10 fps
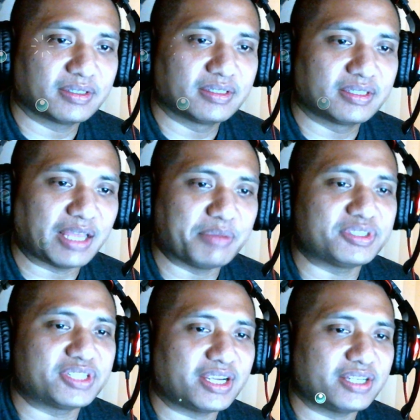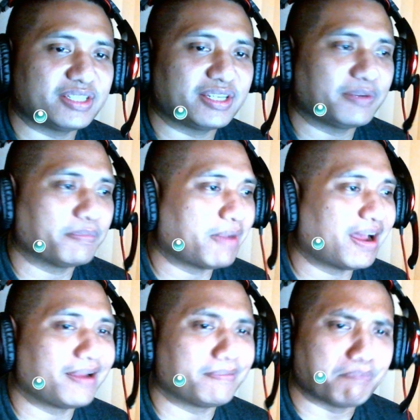game changing,
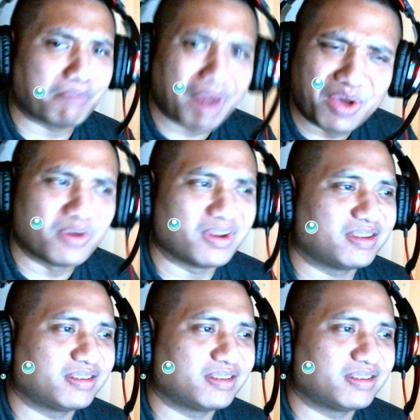mind blowing,